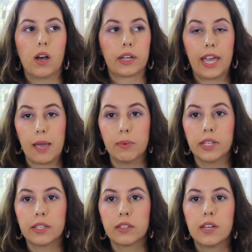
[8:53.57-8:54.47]

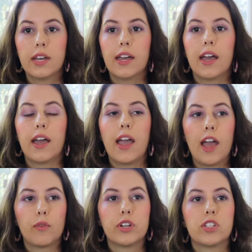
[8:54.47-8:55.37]
cabling,
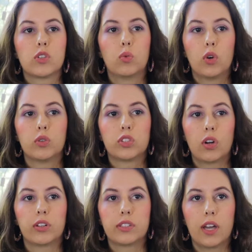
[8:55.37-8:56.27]
every single row
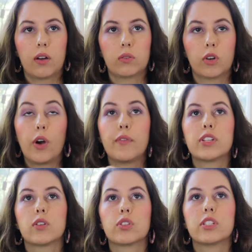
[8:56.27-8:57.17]
starts out, or every
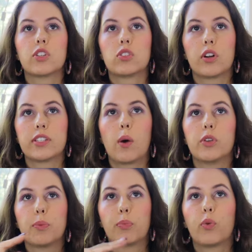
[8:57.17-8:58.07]
single stitch starts out with
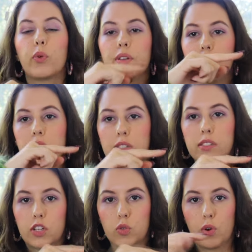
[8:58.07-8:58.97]
a previous
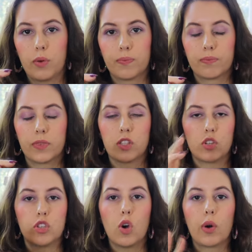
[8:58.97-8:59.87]
stitch row. And so
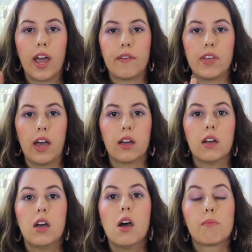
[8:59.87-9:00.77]
you don't have that
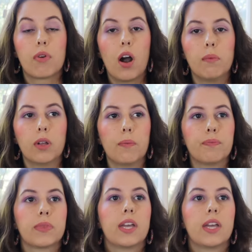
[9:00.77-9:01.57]
problem.